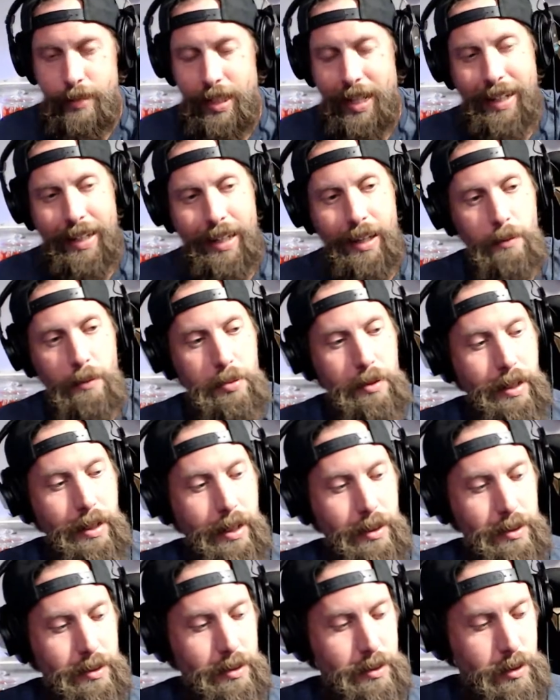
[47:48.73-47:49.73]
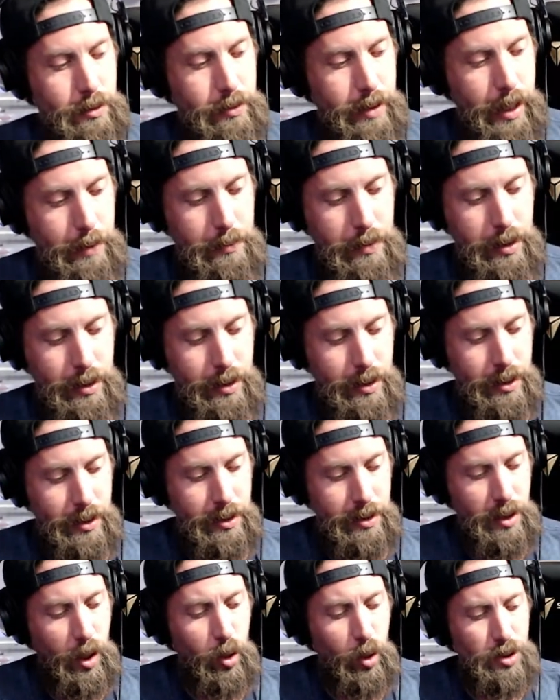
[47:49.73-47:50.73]
I can't pronounce this crap.
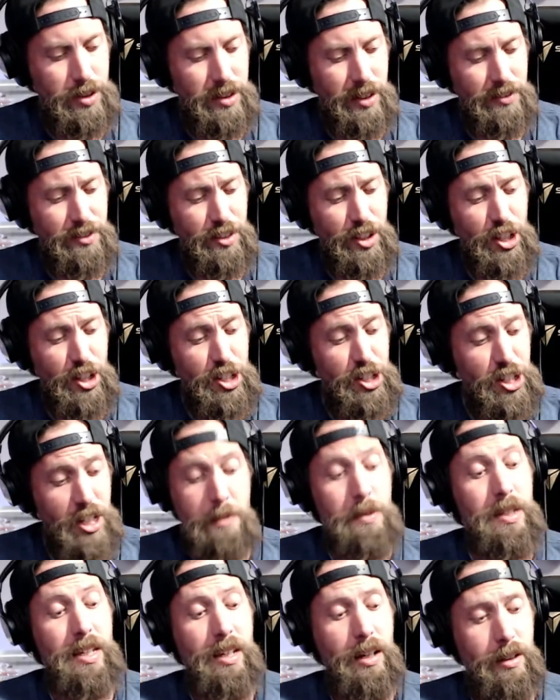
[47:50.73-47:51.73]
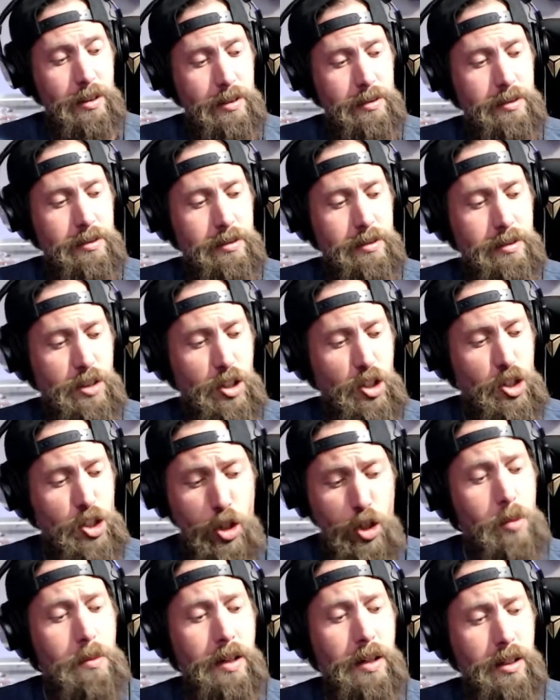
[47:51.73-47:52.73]
Ghost of Tashima.
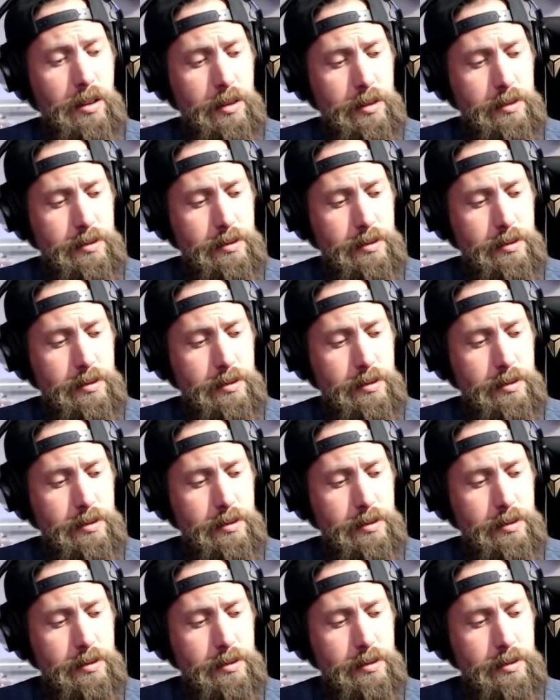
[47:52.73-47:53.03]
Tashuma.